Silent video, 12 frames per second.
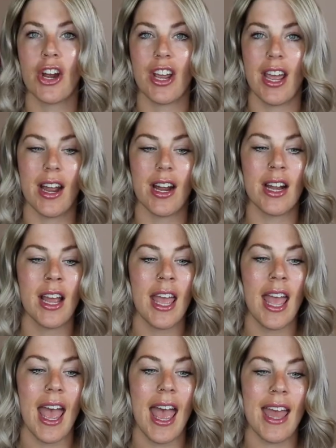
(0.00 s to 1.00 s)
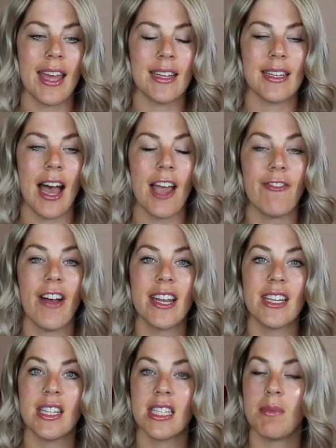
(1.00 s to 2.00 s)
your hair, and I
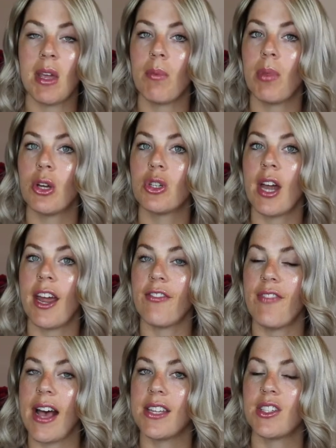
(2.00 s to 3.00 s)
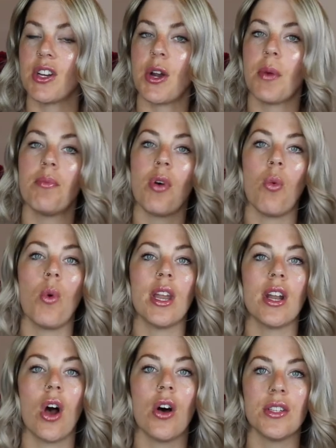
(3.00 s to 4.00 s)
find it does make blow drying faster, but what
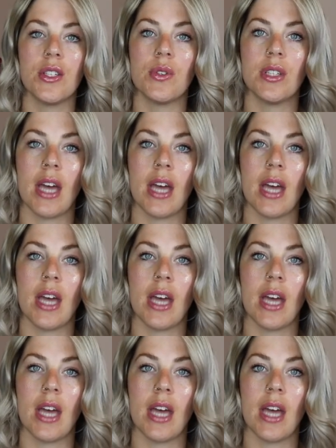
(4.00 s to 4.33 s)
it also